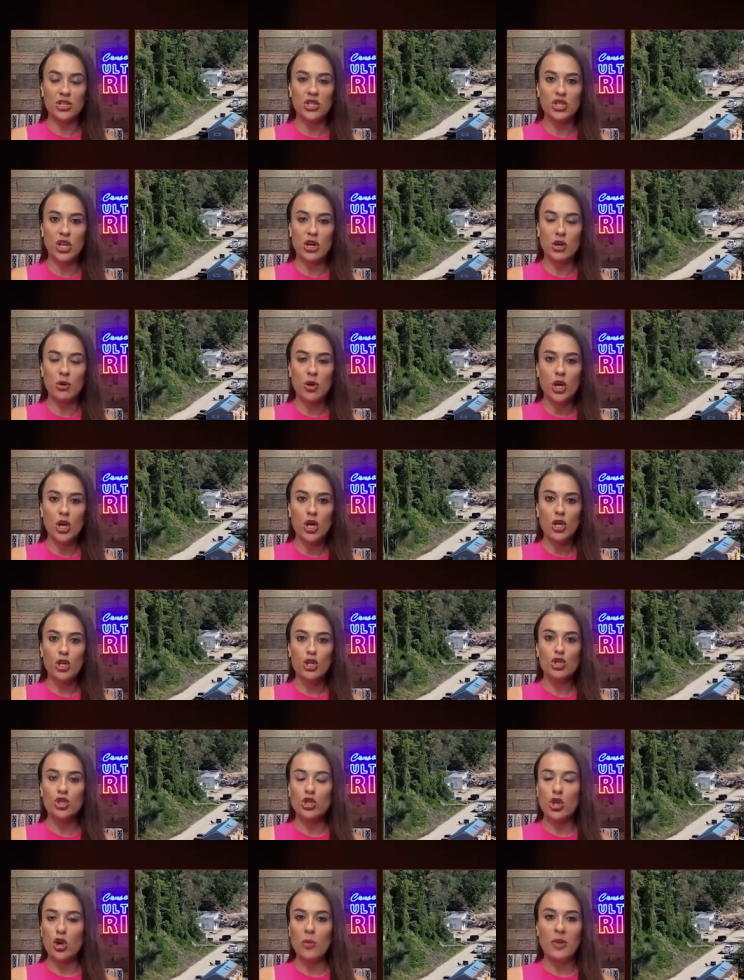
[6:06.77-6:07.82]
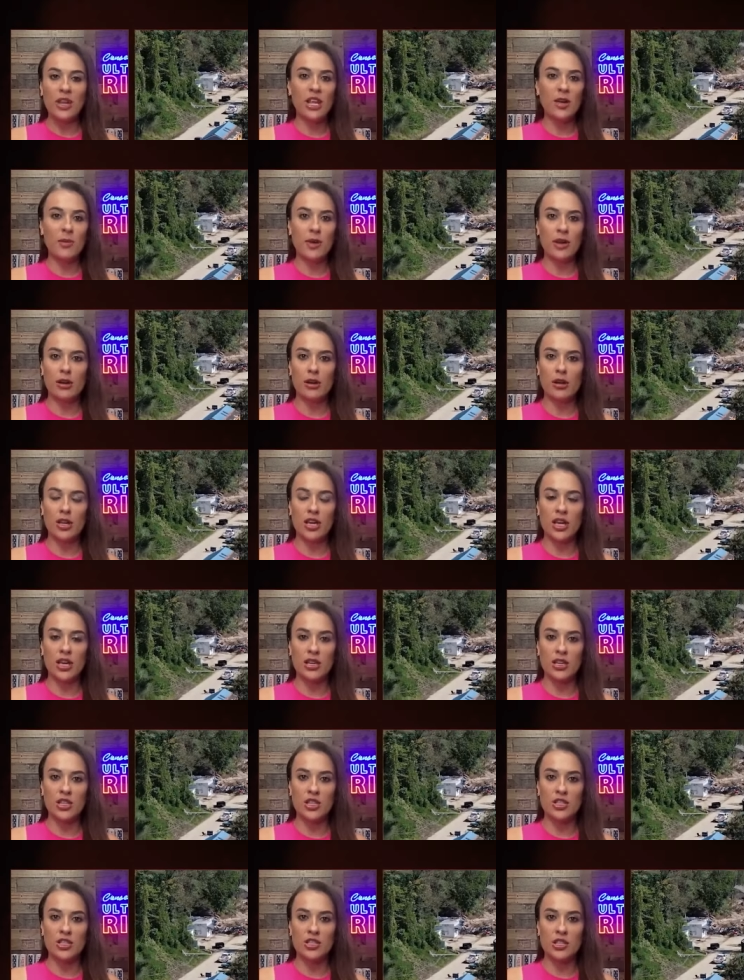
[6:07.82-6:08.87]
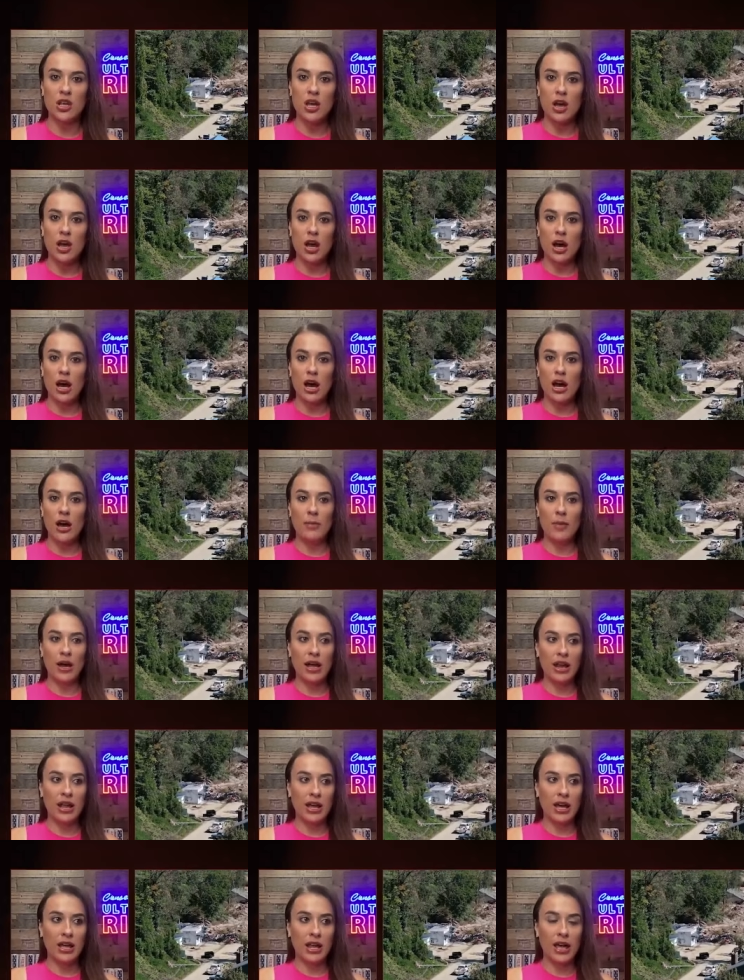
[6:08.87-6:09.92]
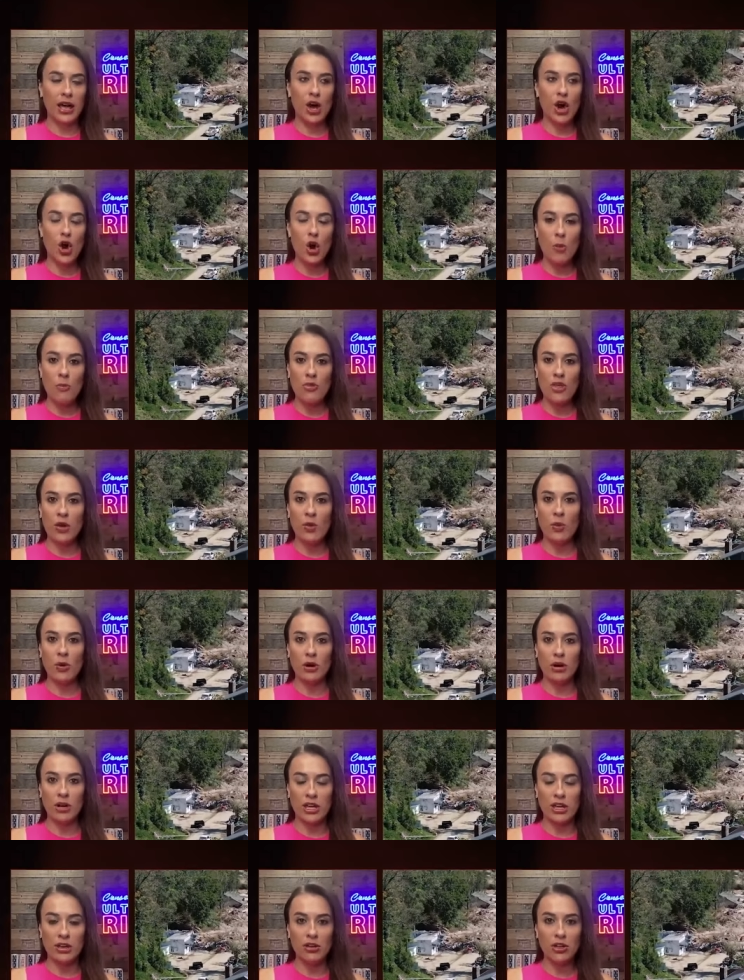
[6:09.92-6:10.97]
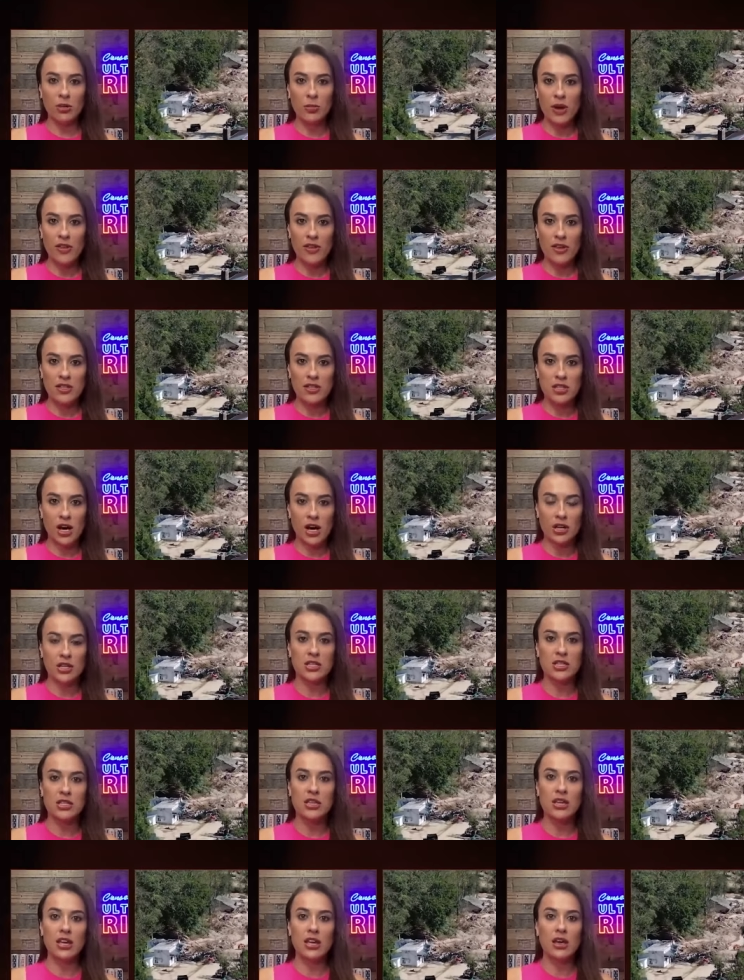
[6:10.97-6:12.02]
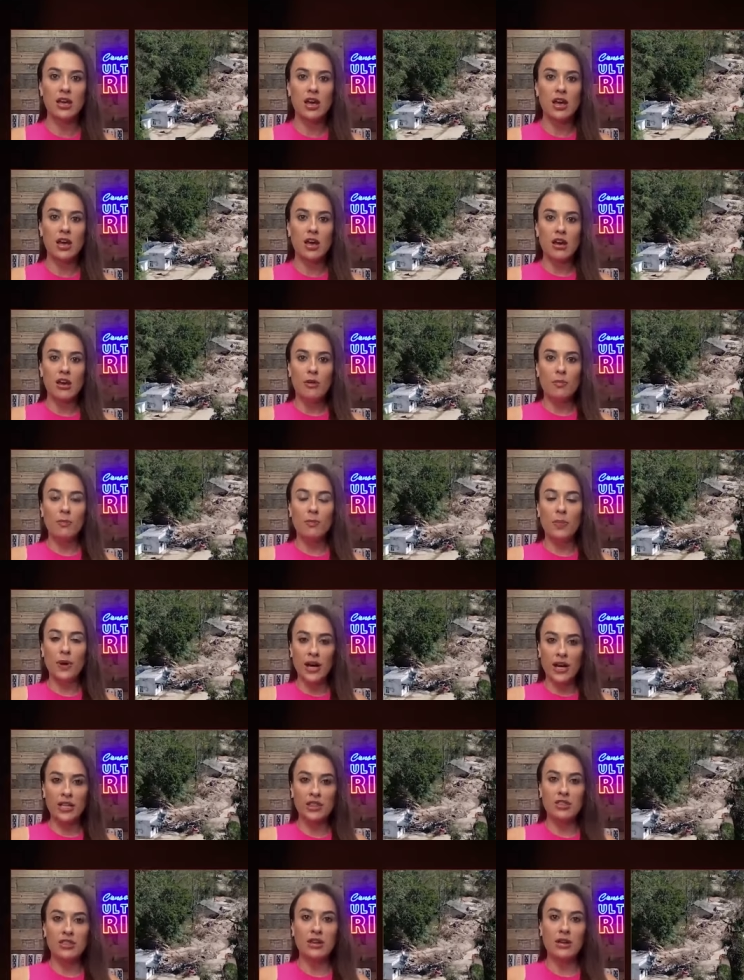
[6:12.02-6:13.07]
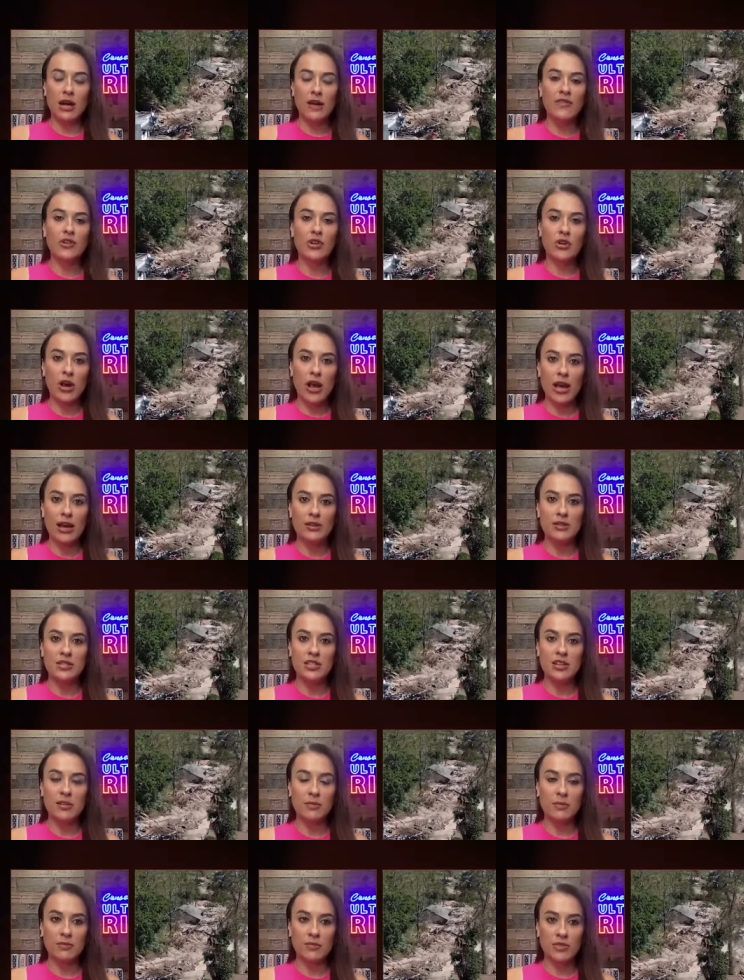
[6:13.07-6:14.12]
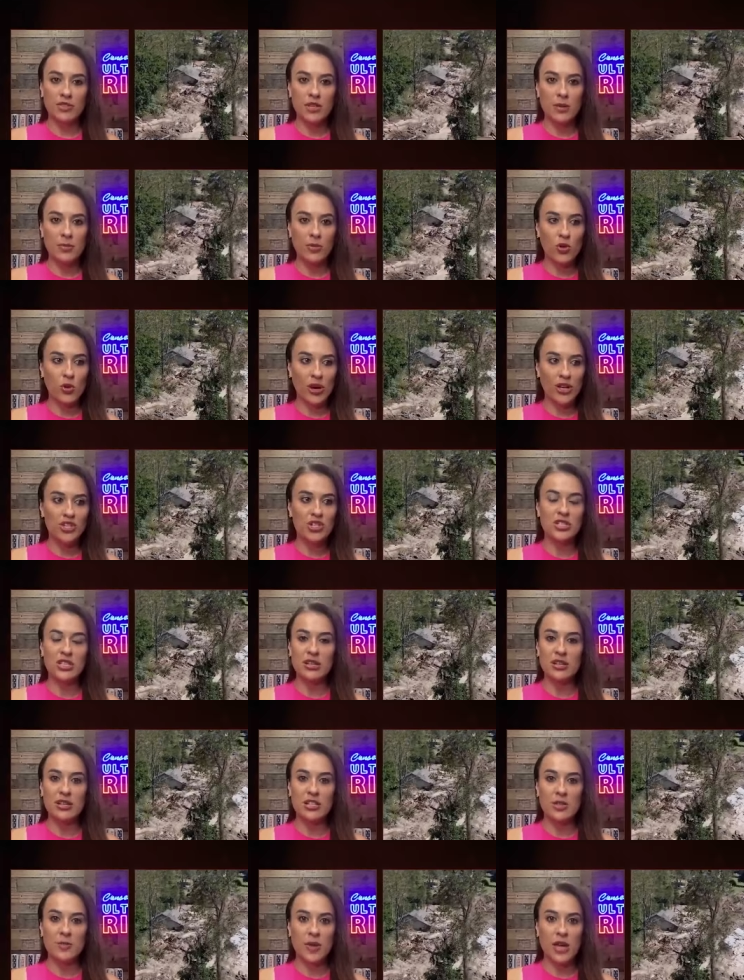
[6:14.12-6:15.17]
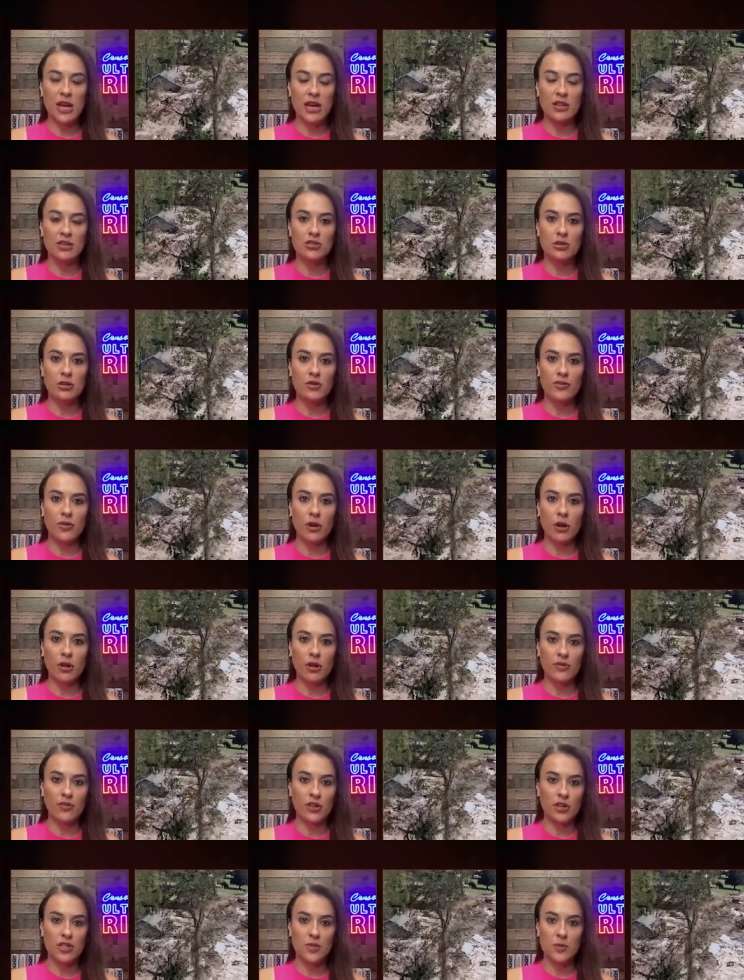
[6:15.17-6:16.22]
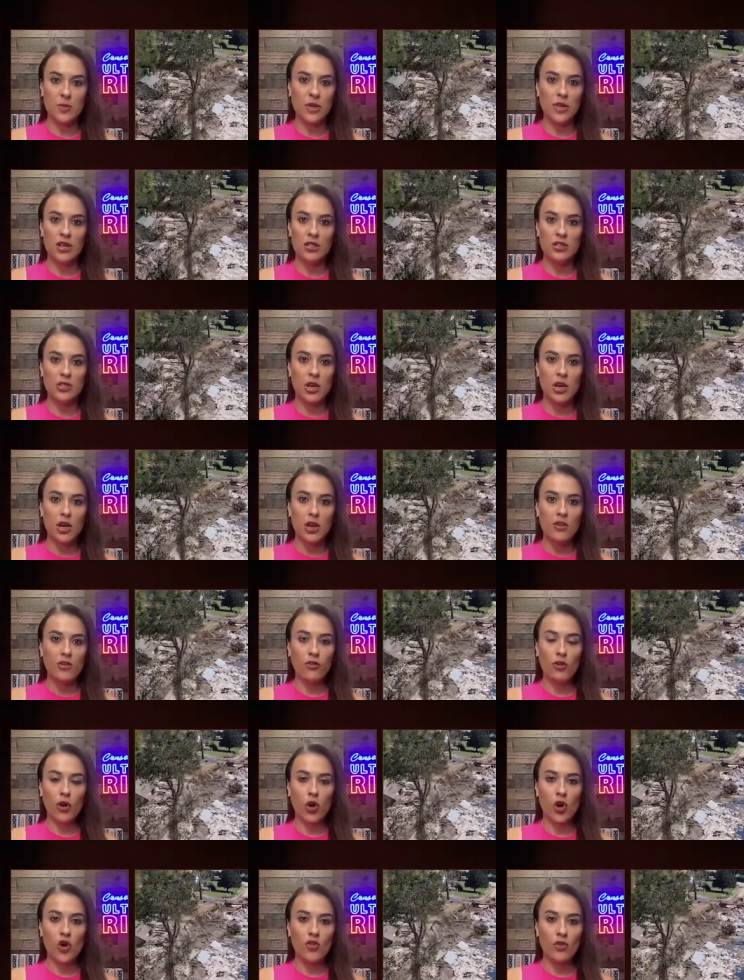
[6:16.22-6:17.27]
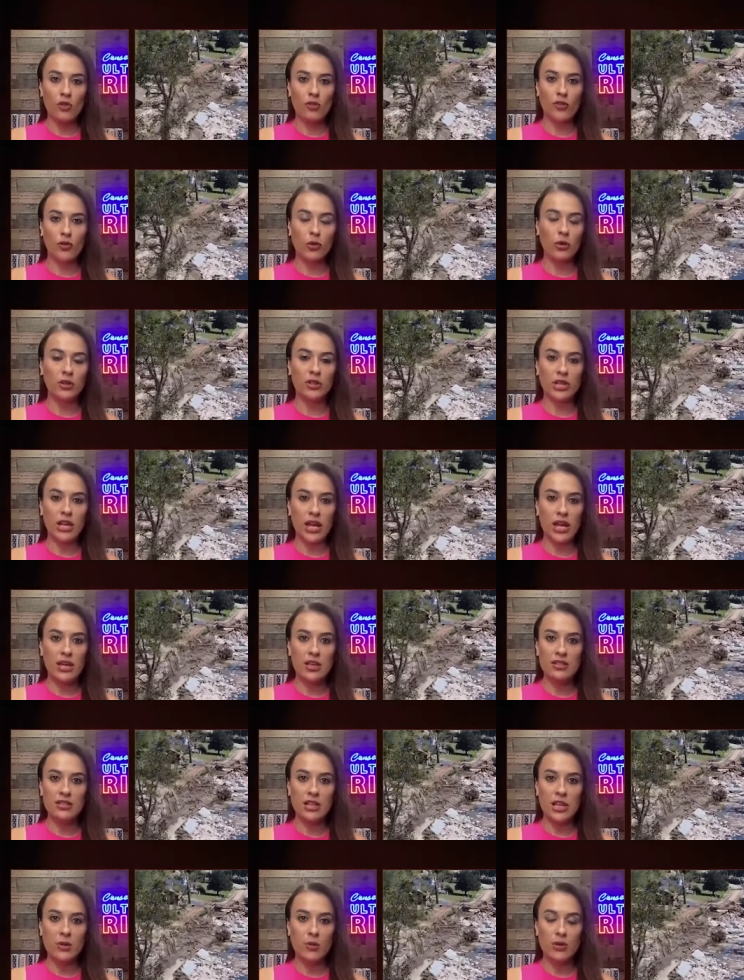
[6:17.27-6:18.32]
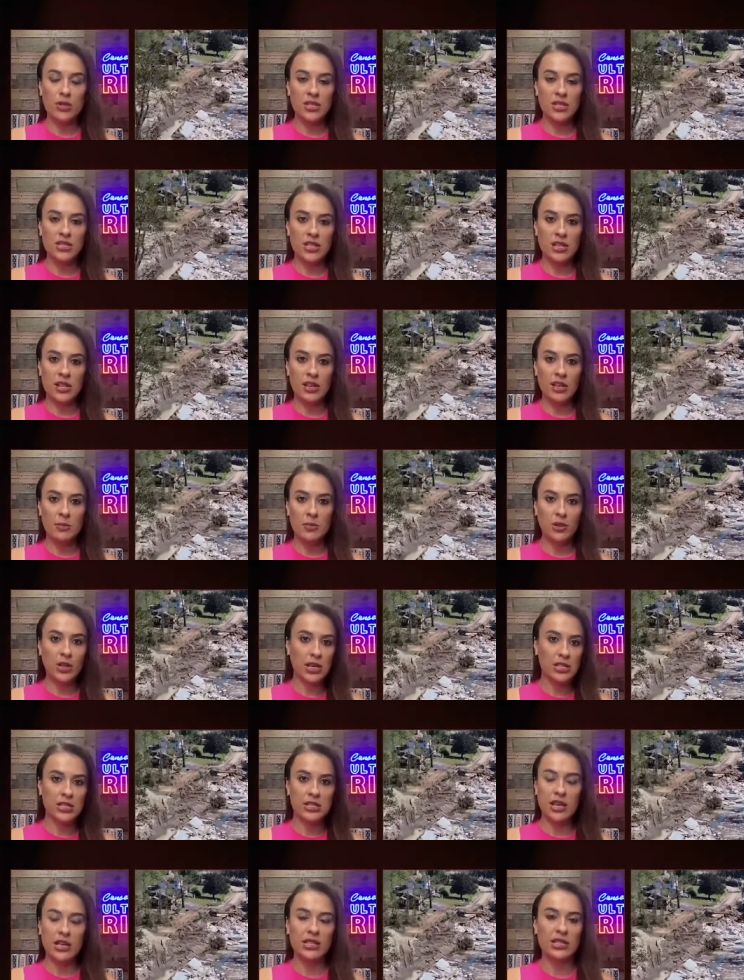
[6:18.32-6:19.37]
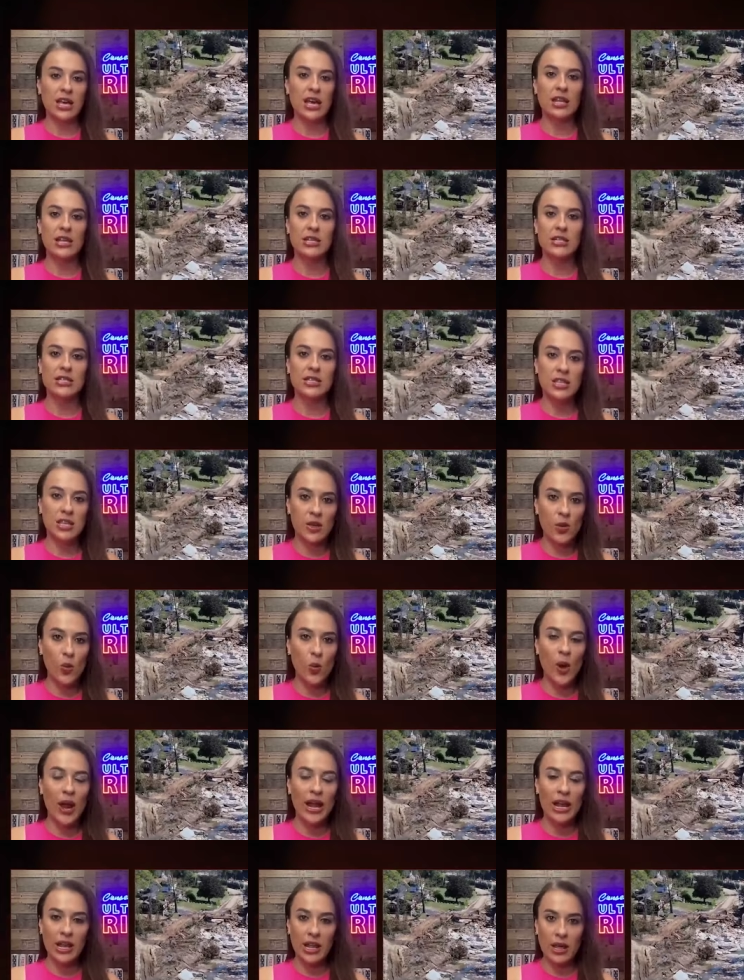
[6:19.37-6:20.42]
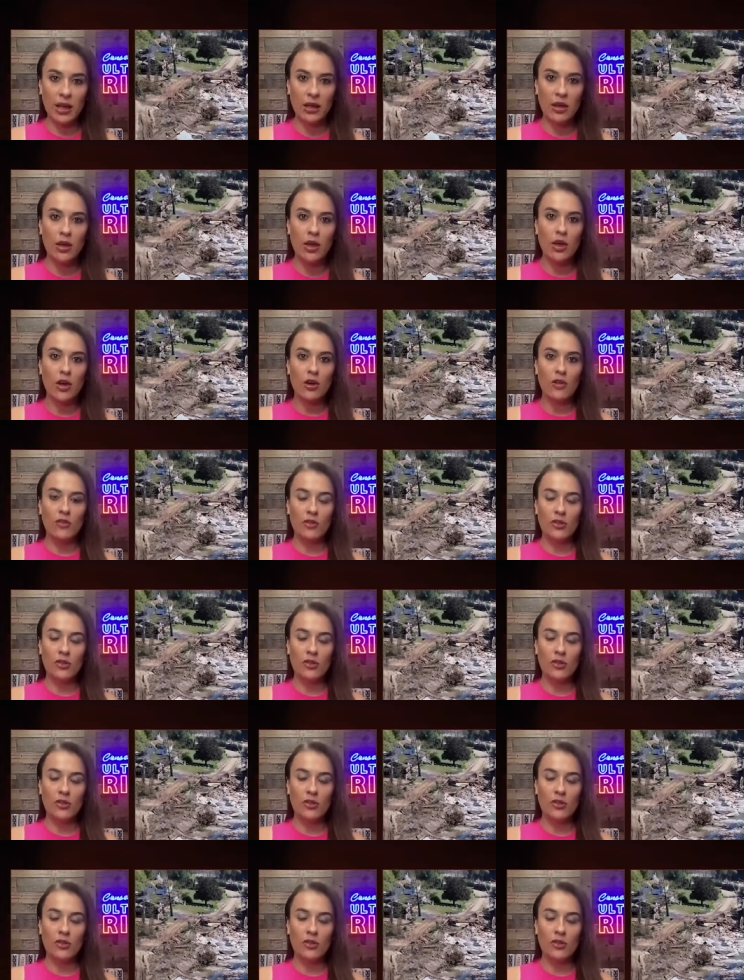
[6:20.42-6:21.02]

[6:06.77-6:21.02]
And so, so many Americans, um, and, and I hope they weren't killed by this, honestly but the governor has some some questions that need to be answered for all of this because for over four days they were sitting in places like Tennessee waiting